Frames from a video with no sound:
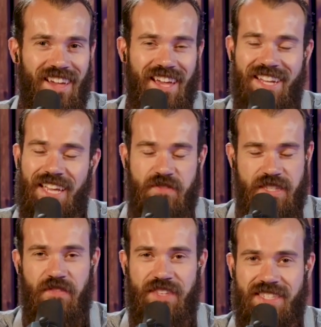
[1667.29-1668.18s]
and gifts
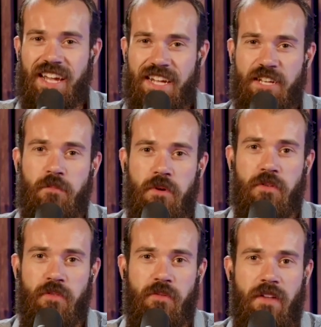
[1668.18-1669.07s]
of the second
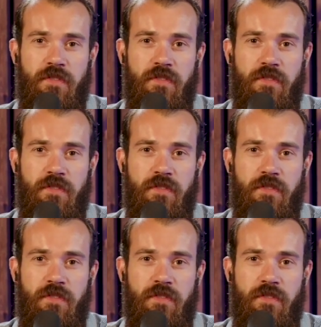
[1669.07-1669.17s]
birth, right?